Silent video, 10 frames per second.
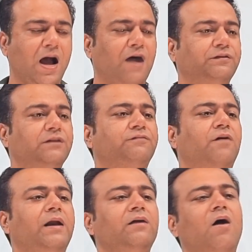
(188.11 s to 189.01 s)
After
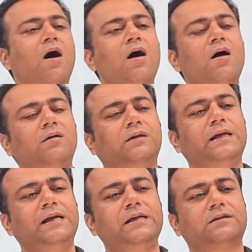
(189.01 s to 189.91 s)
following all
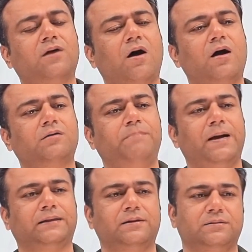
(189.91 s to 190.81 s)
these thought
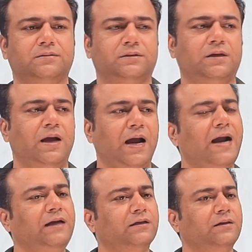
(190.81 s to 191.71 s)
patterns
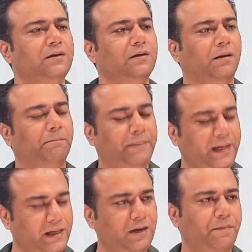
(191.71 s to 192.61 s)
and
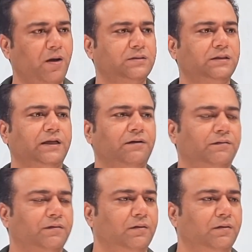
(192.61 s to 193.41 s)
being positive,